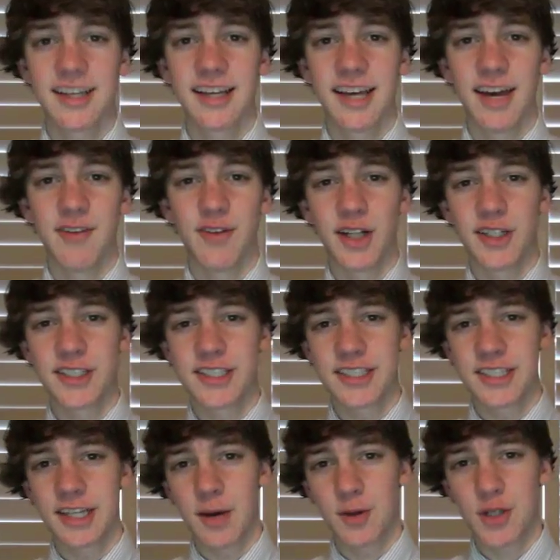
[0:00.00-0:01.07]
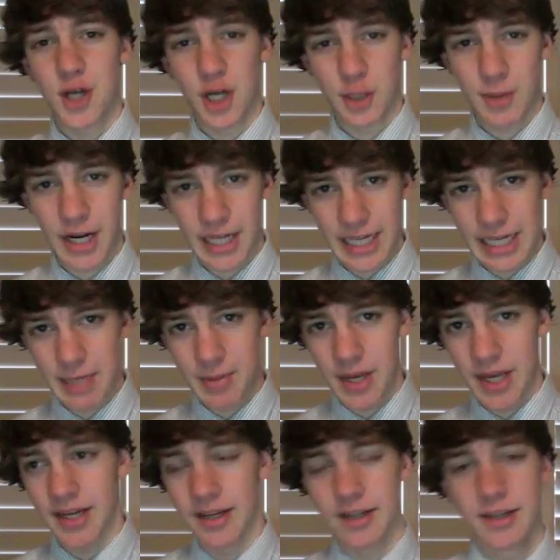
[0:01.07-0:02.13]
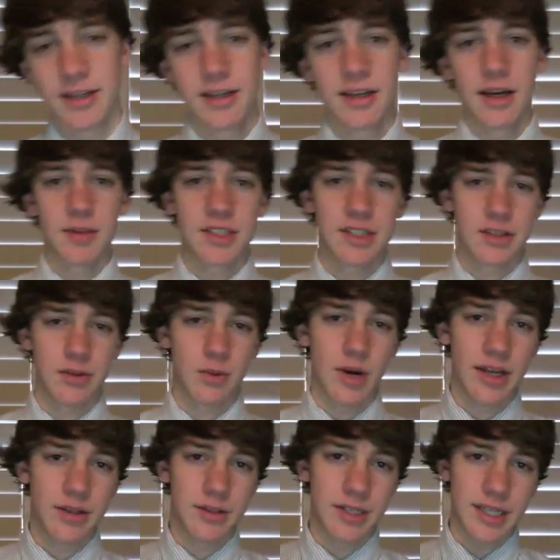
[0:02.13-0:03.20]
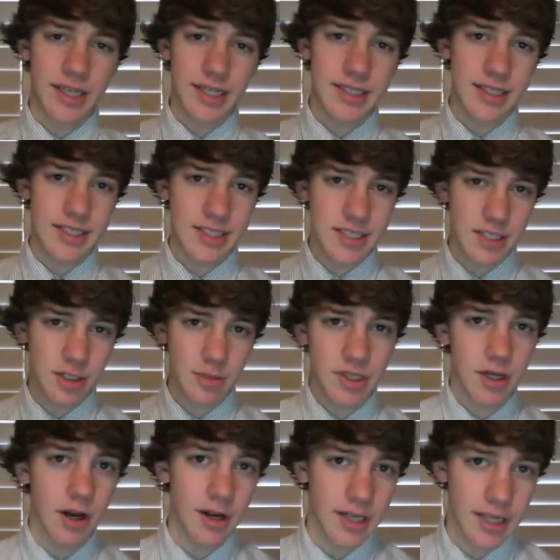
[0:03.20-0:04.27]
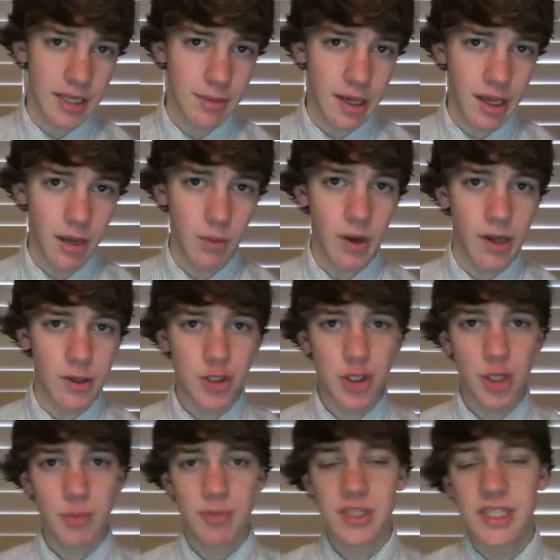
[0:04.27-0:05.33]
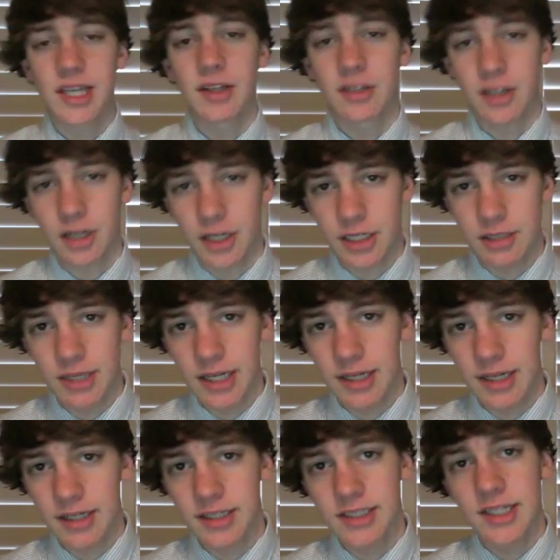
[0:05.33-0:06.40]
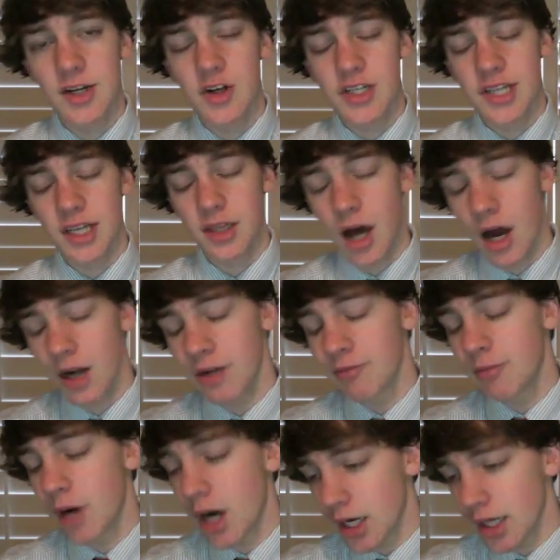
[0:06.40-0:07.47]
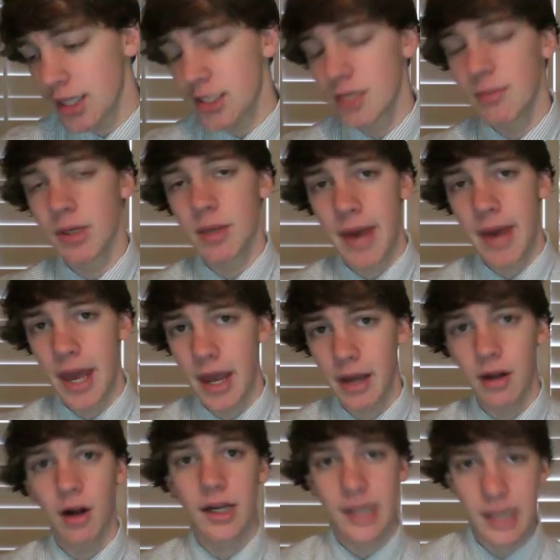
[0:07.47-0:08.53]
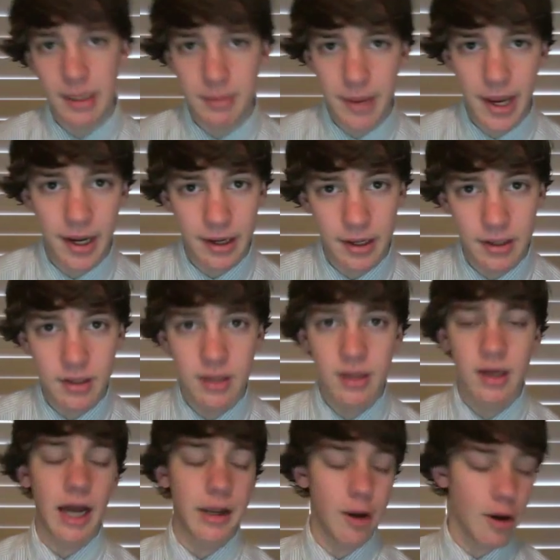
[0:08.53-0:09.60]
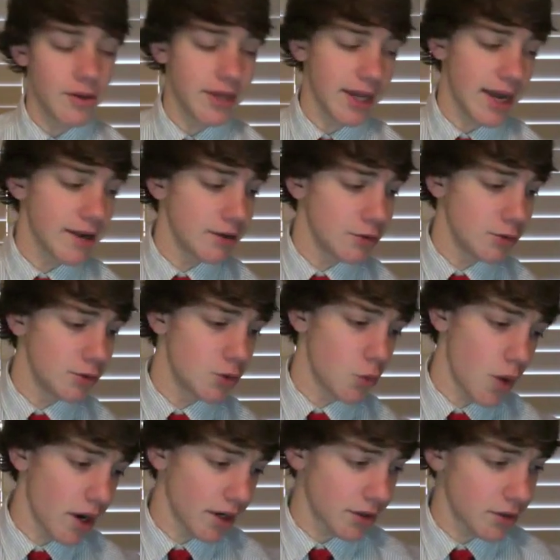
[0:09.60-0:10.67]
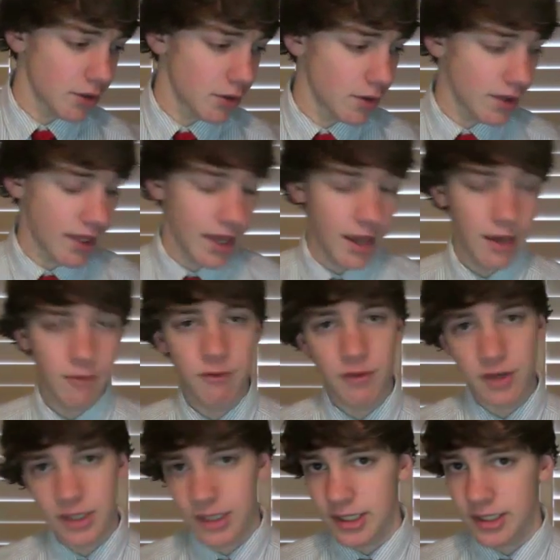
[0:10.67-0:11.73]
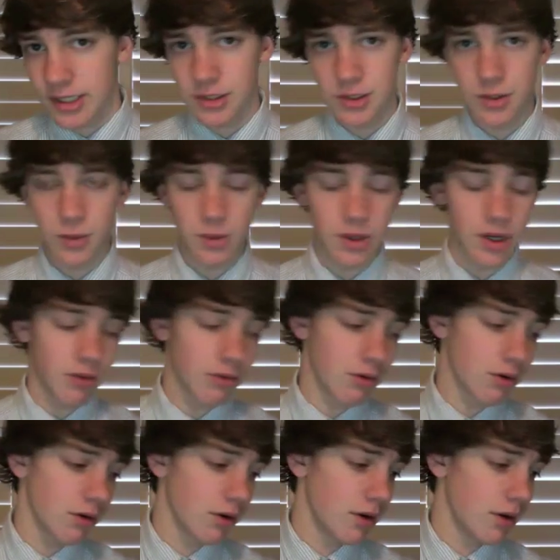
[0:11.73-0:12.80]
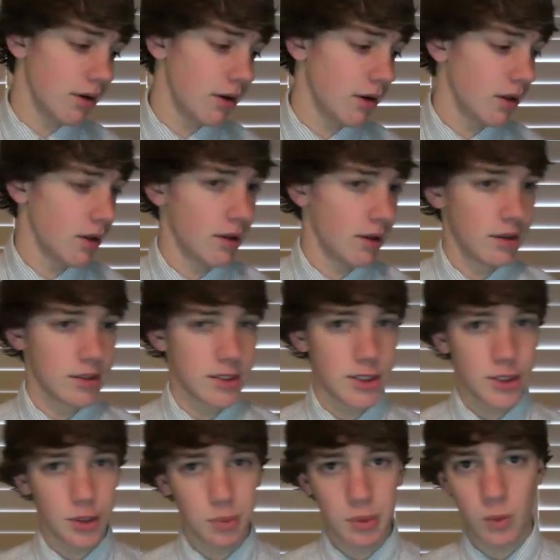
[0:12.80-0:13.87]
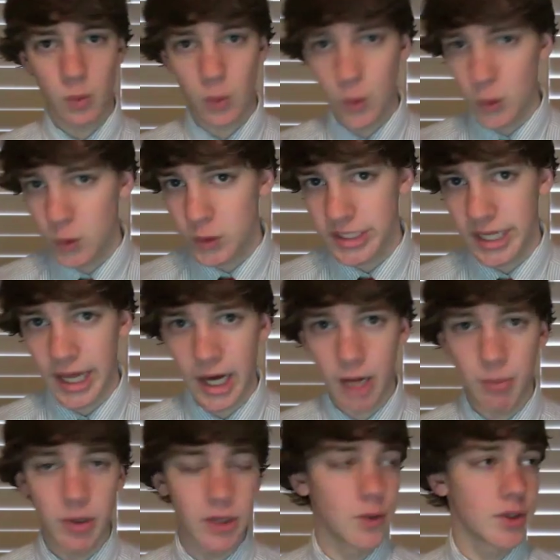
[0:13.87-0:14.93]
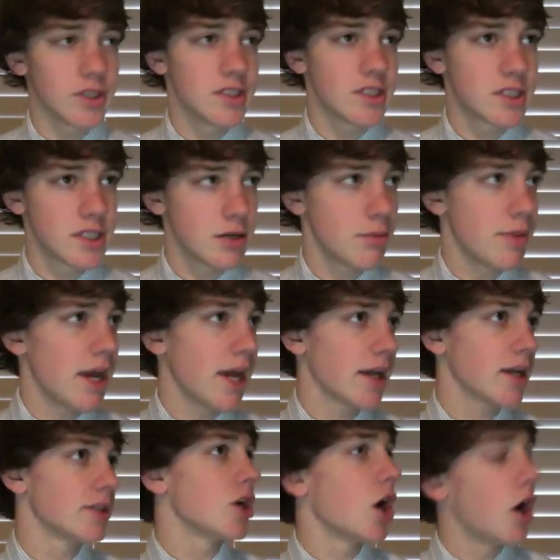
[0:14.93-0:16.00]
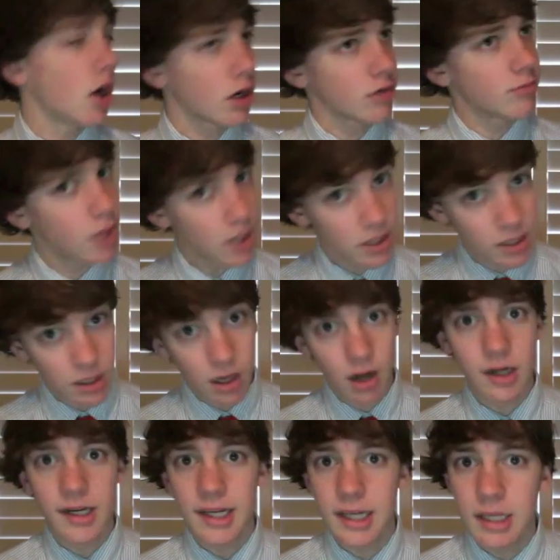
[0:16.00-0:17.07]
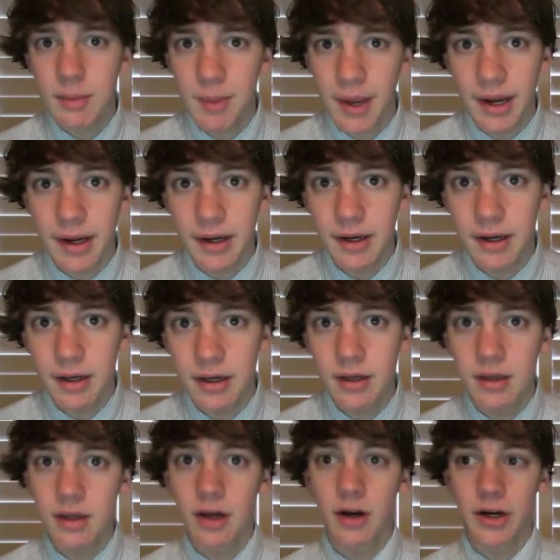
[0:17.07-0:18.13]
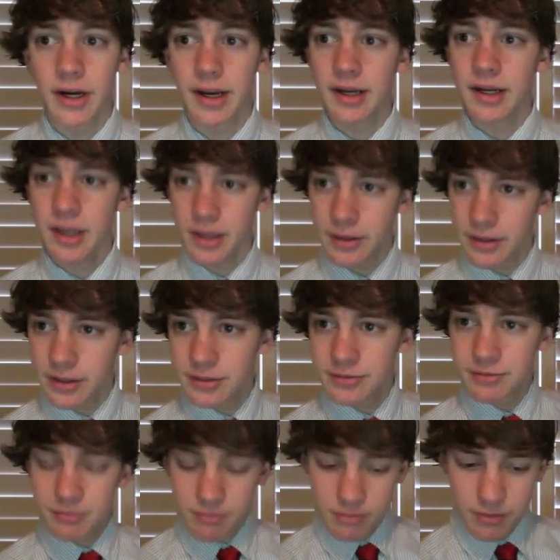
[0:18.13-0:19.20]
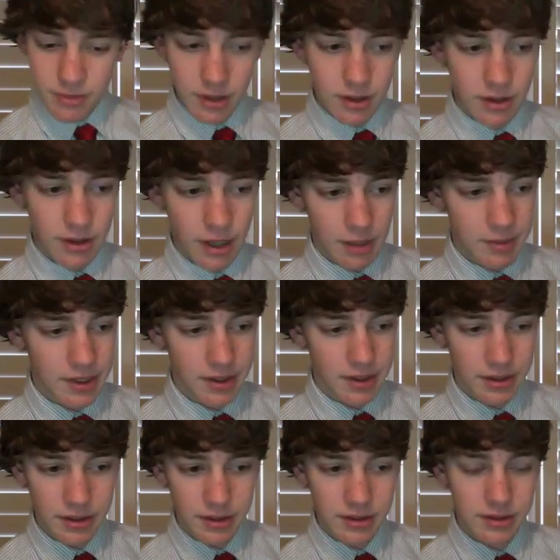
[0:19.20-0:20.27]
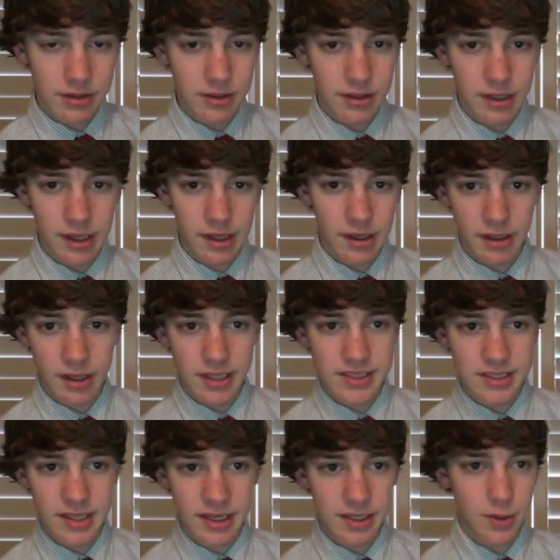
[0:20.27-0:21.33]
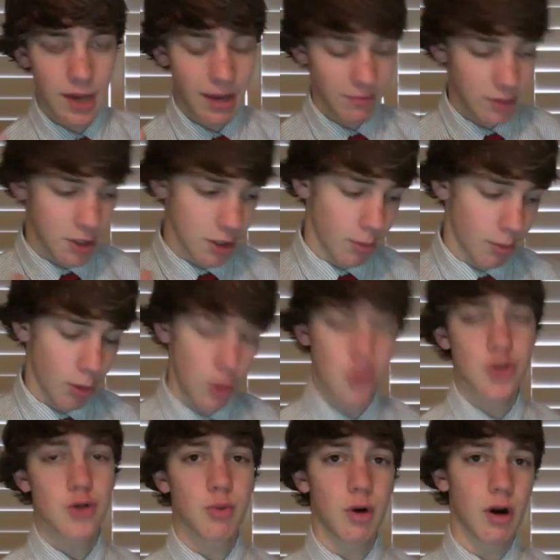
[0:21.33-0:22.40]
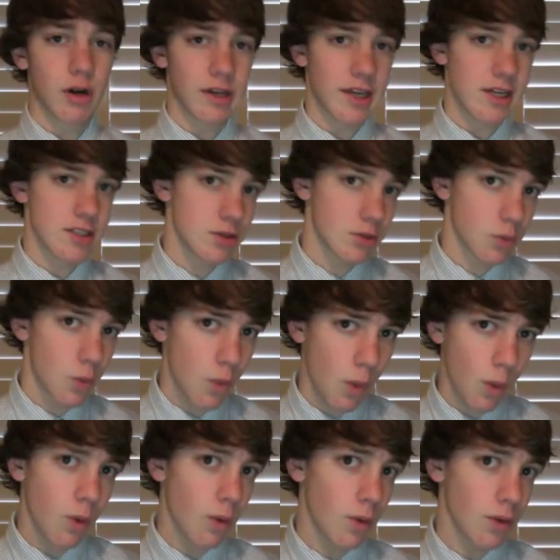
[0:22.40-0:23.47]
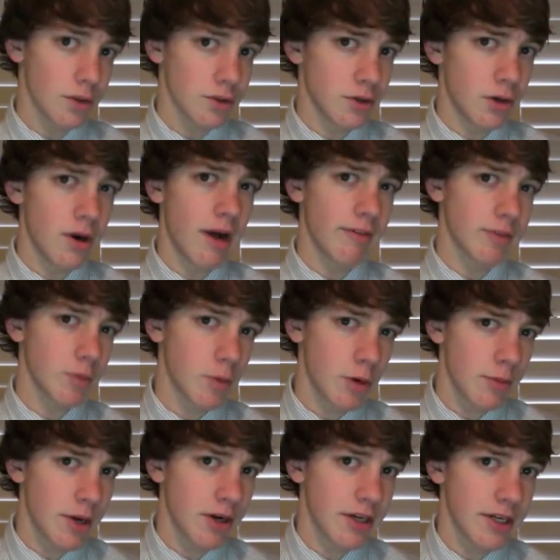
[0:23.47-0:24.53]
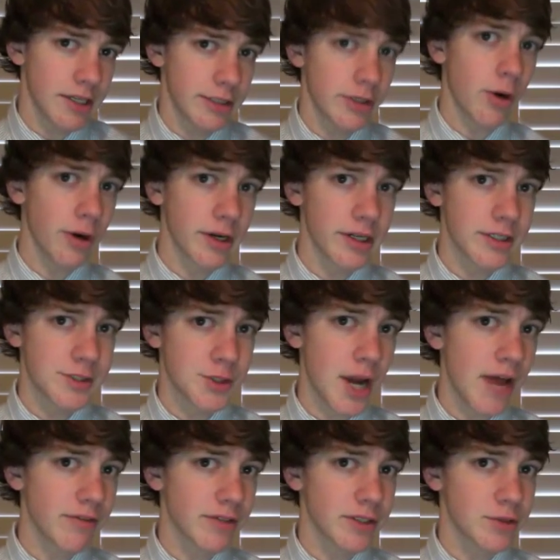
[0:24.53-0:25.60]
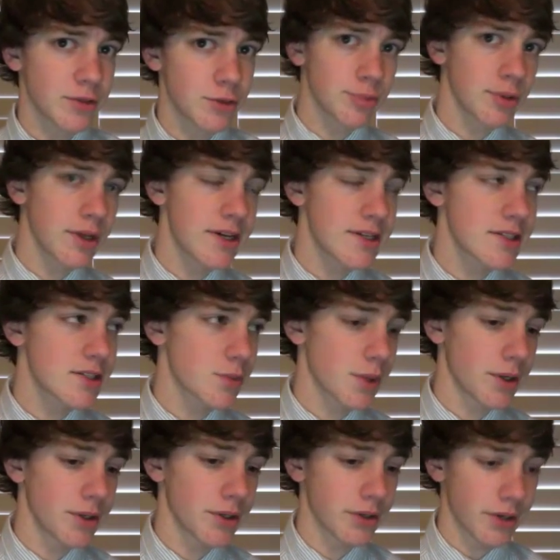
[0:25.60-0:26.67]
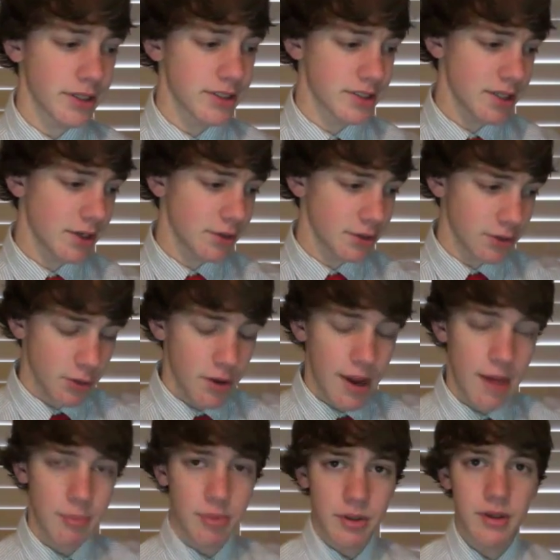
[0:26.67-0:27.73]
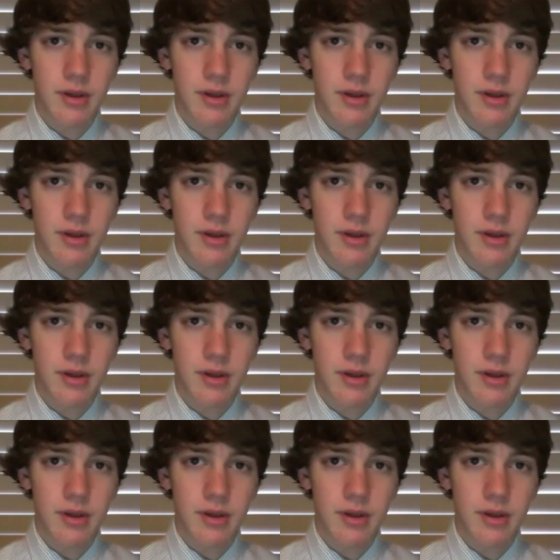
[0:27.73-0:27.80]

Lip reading: Hey fellas, today we're talking about eBay. I'm going to tell you why you need to still be on eBay, why you should be selling on eBay, because there's a lot of money to be made on eBay. I know they got a new director and they have fees or whatever and stupid rules now, but you can still make a ton of money on eBay. Okay? I mean, it's like you have a commercial broadcast to the world. You don't have to worry about getting targeted traffic to a place where you're going to sell your crap.